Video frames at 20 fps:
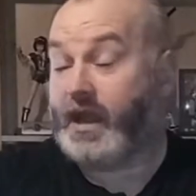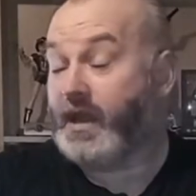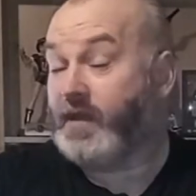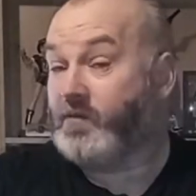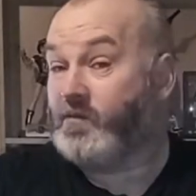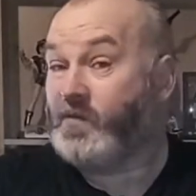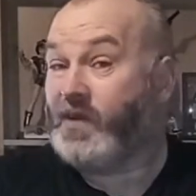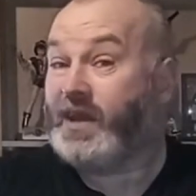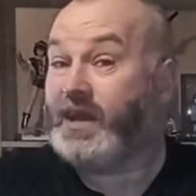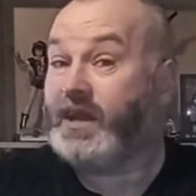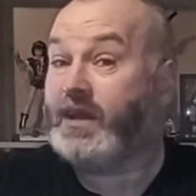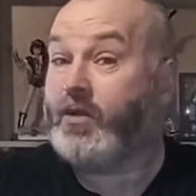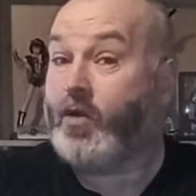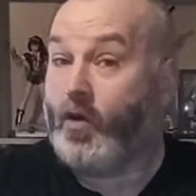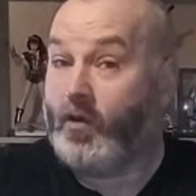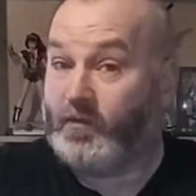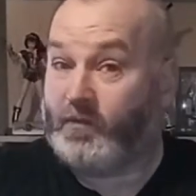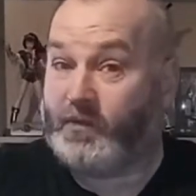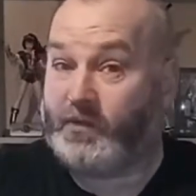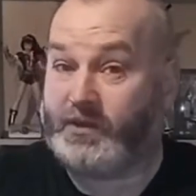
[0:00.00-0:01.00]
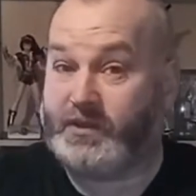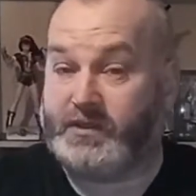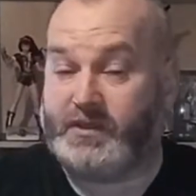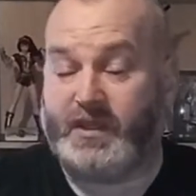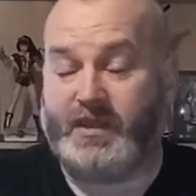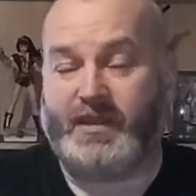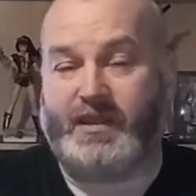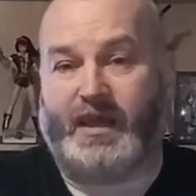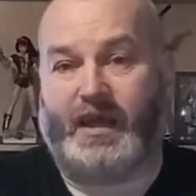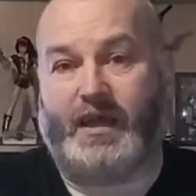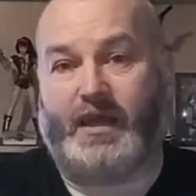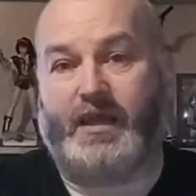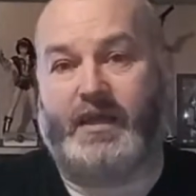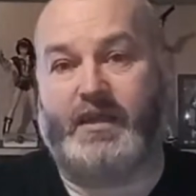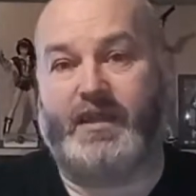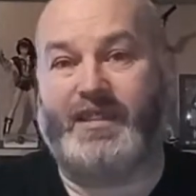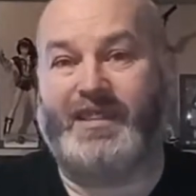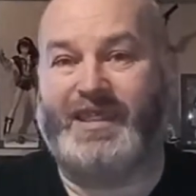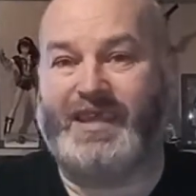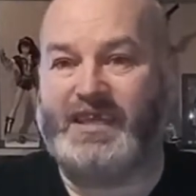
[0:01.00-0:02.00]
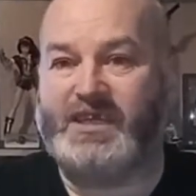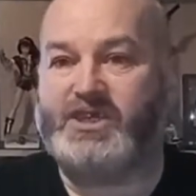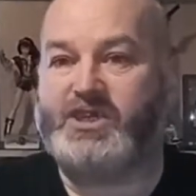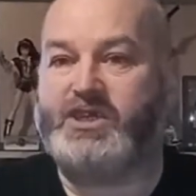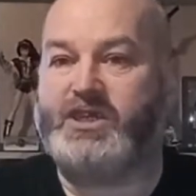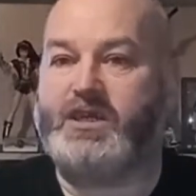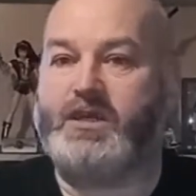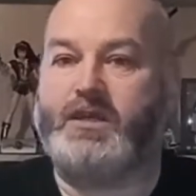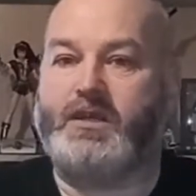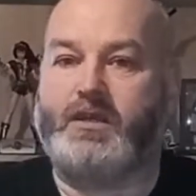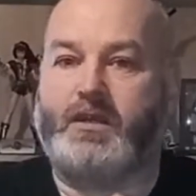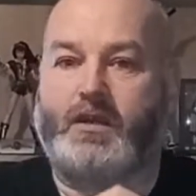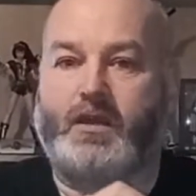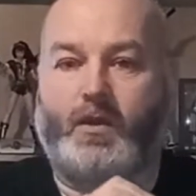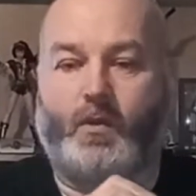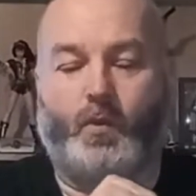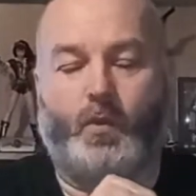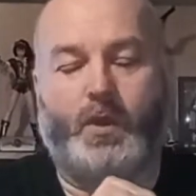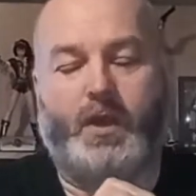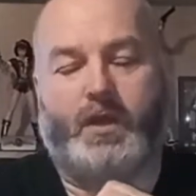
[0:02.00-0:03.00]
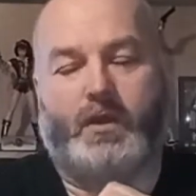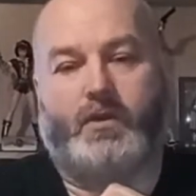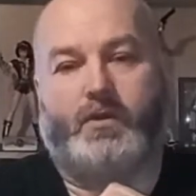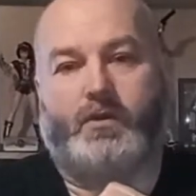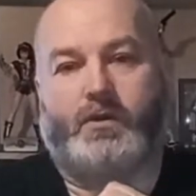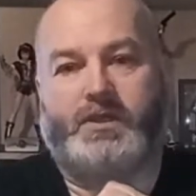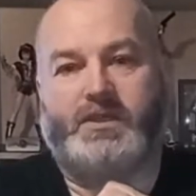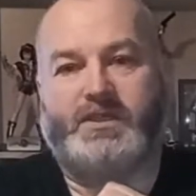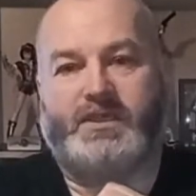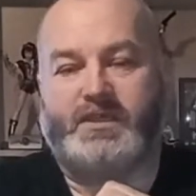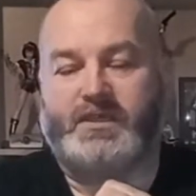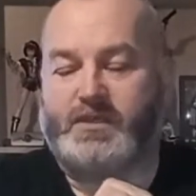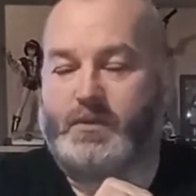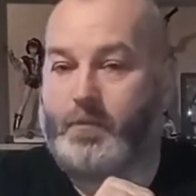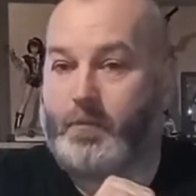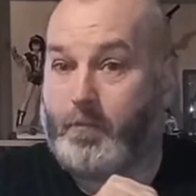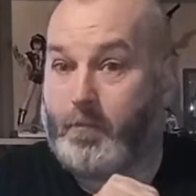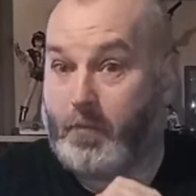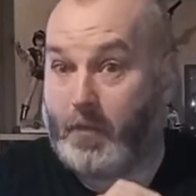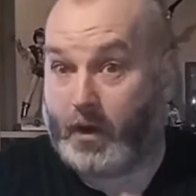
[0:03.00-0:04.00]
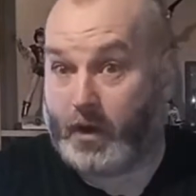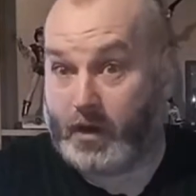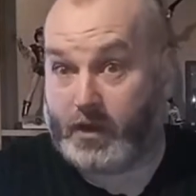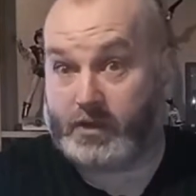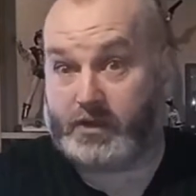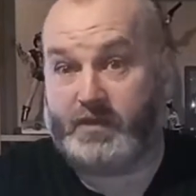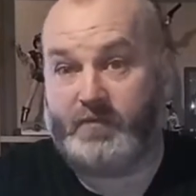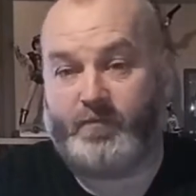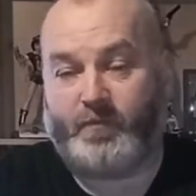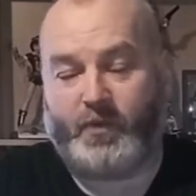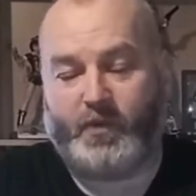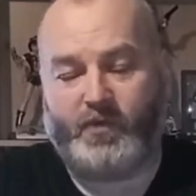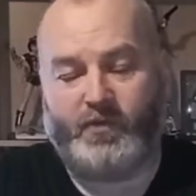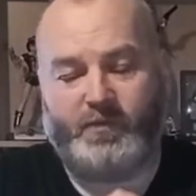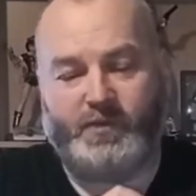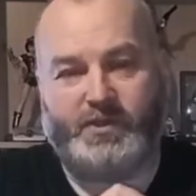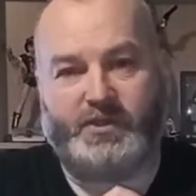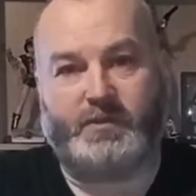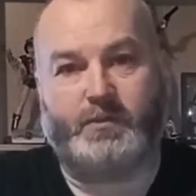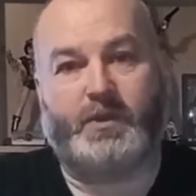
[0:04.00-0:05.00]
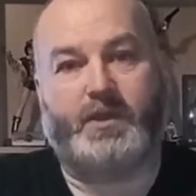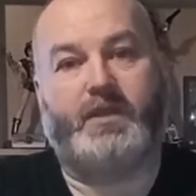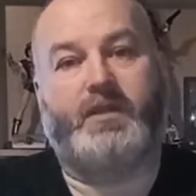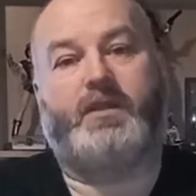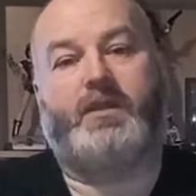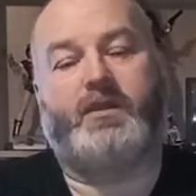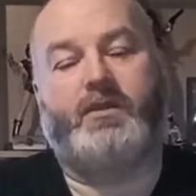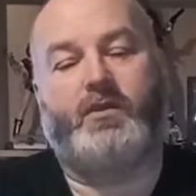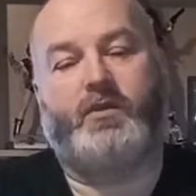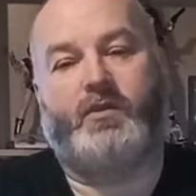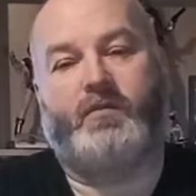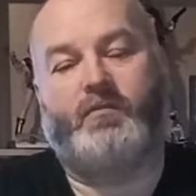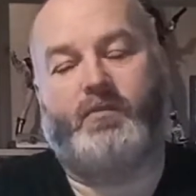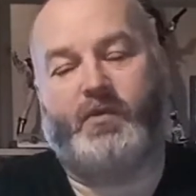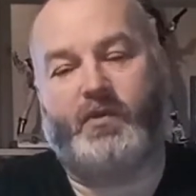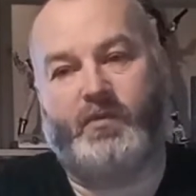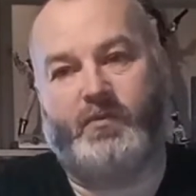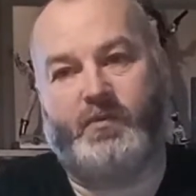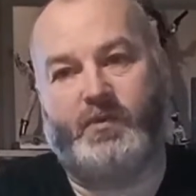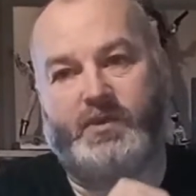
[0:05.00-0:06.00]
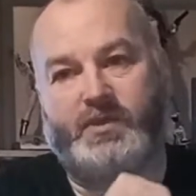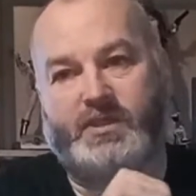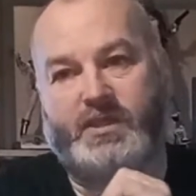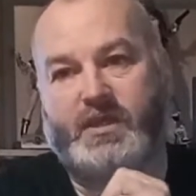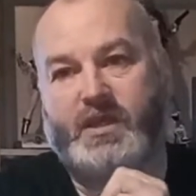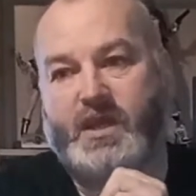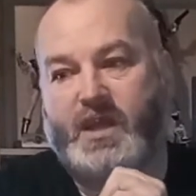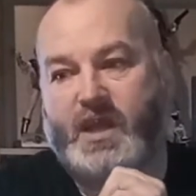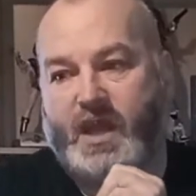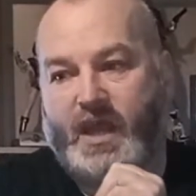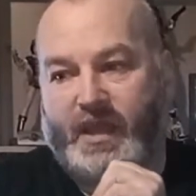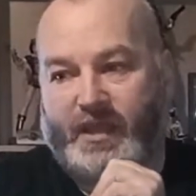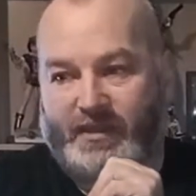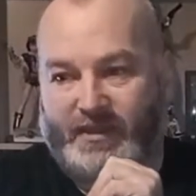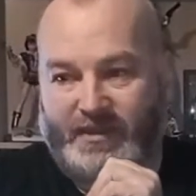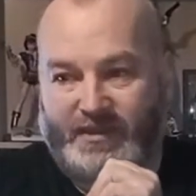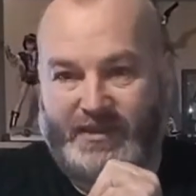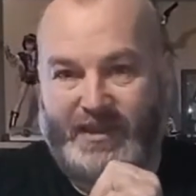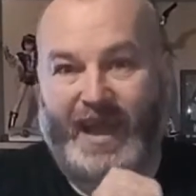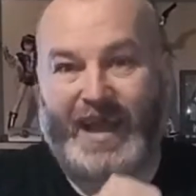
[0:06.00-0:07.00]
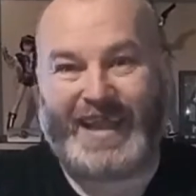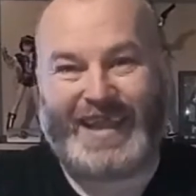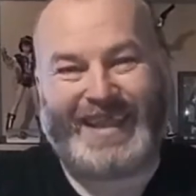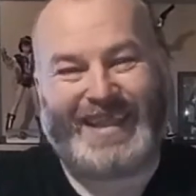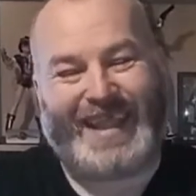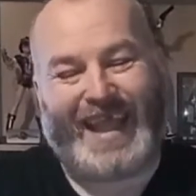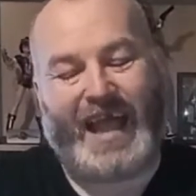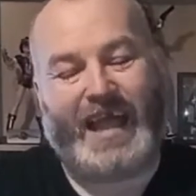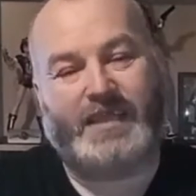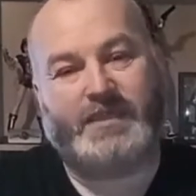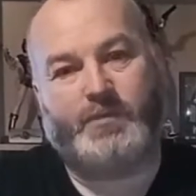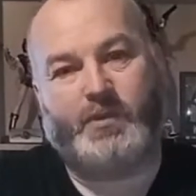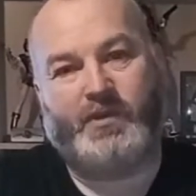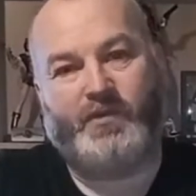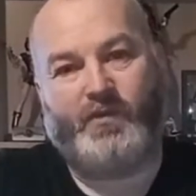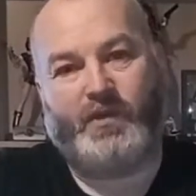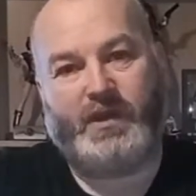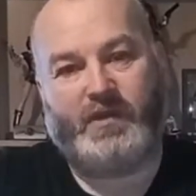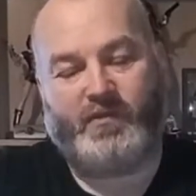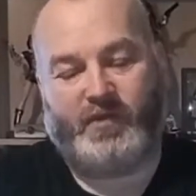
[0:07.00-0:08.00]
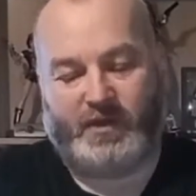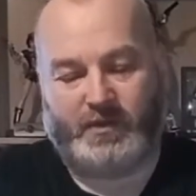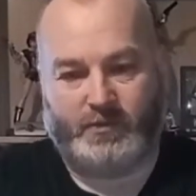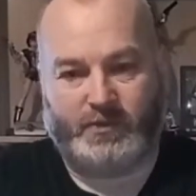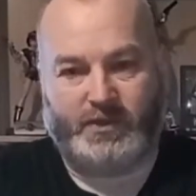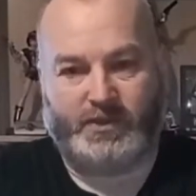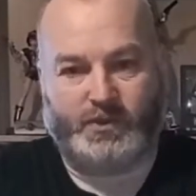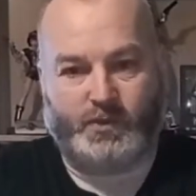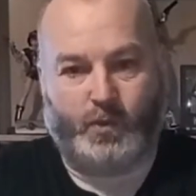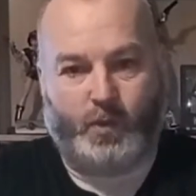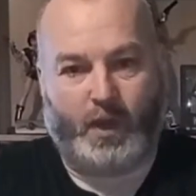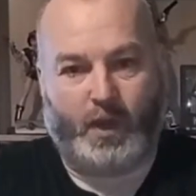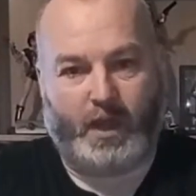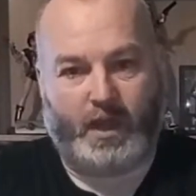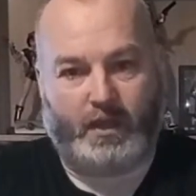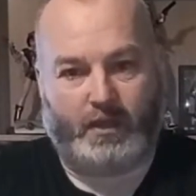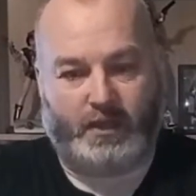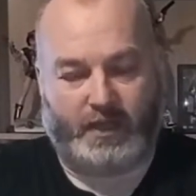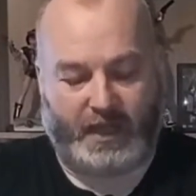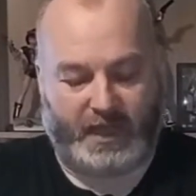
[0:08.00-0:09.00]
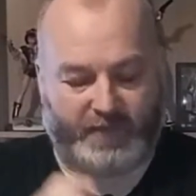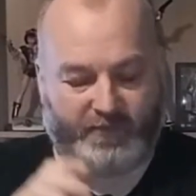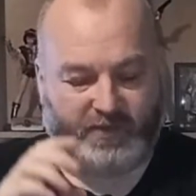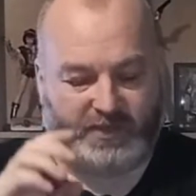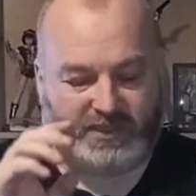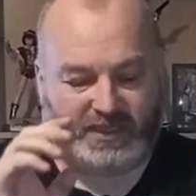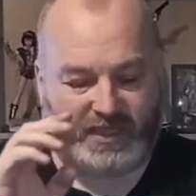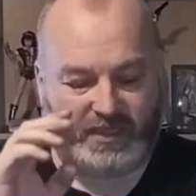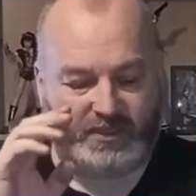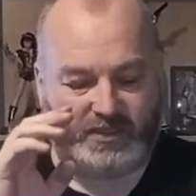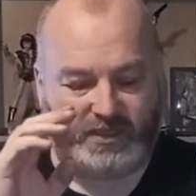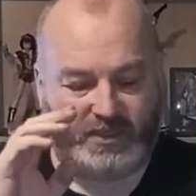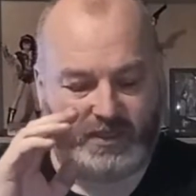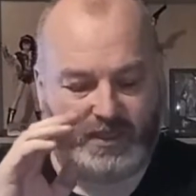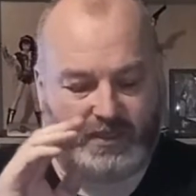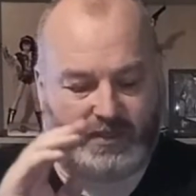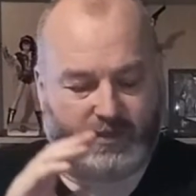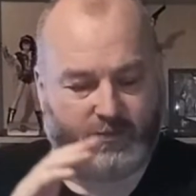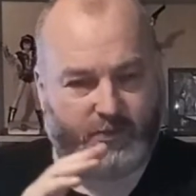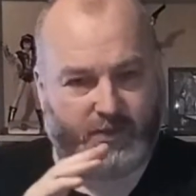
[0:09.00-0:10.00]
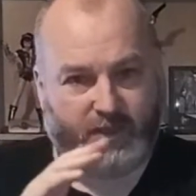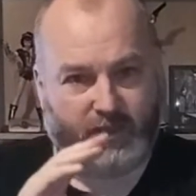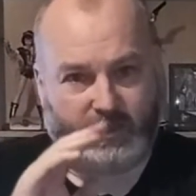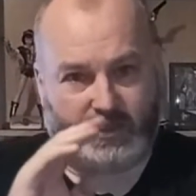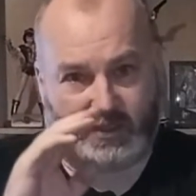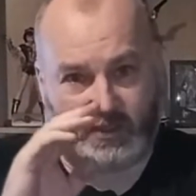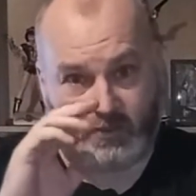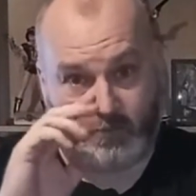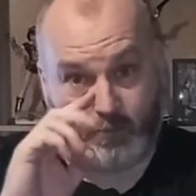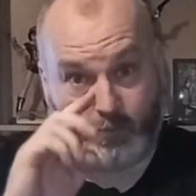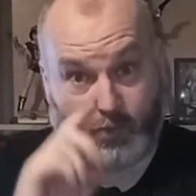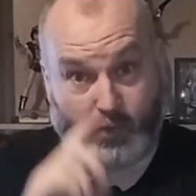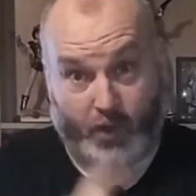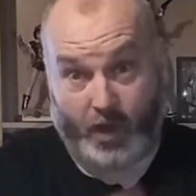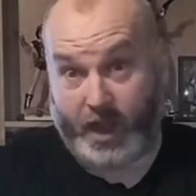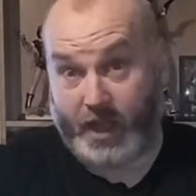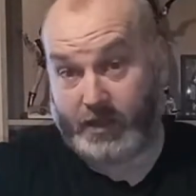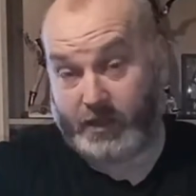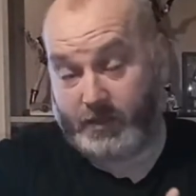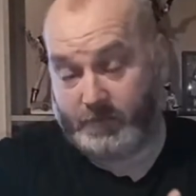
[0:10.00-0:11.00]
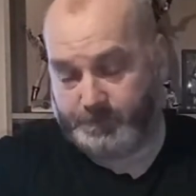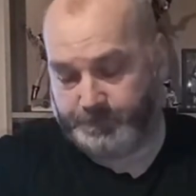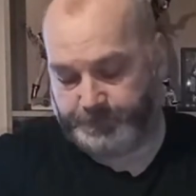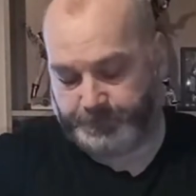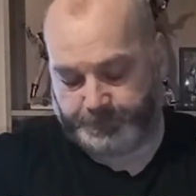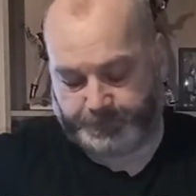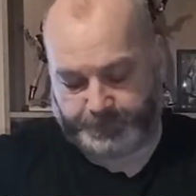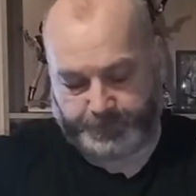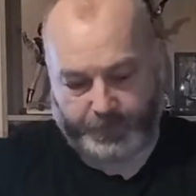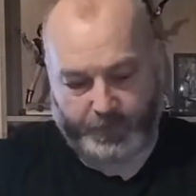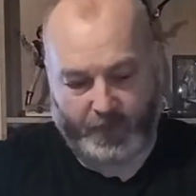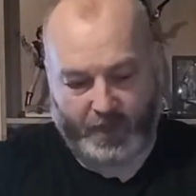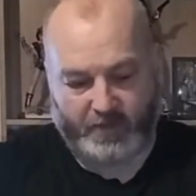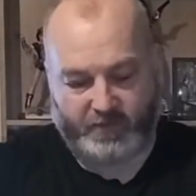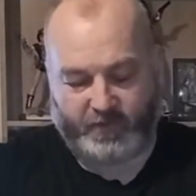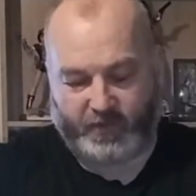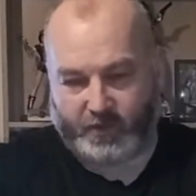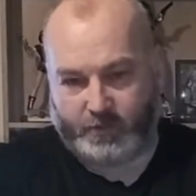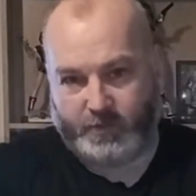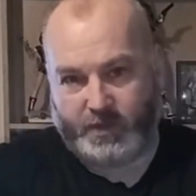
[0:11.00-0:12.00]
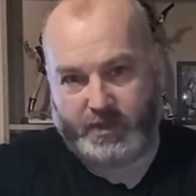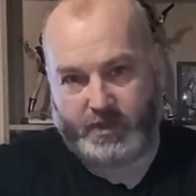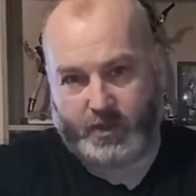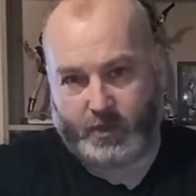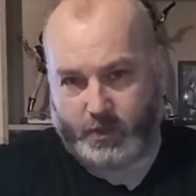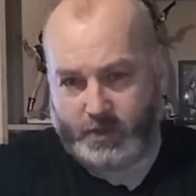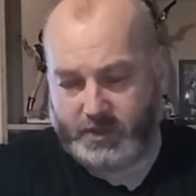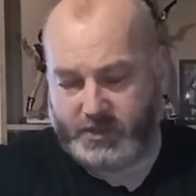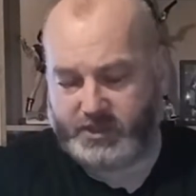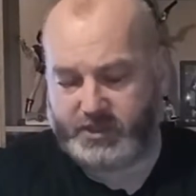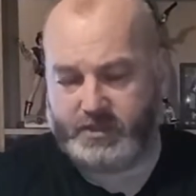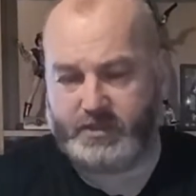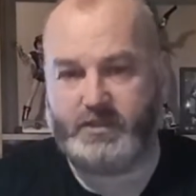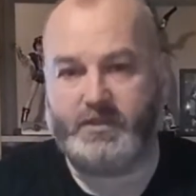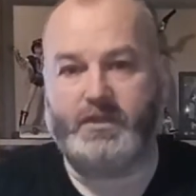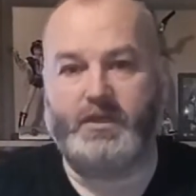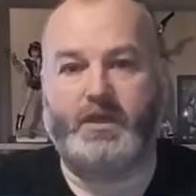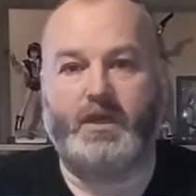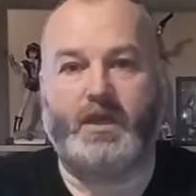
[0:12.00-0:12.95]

I am very confident that this year we are going to see some marked improvements, some continued improvements. The diet has been revamped as well. I've essentially eliminated bread from the equation,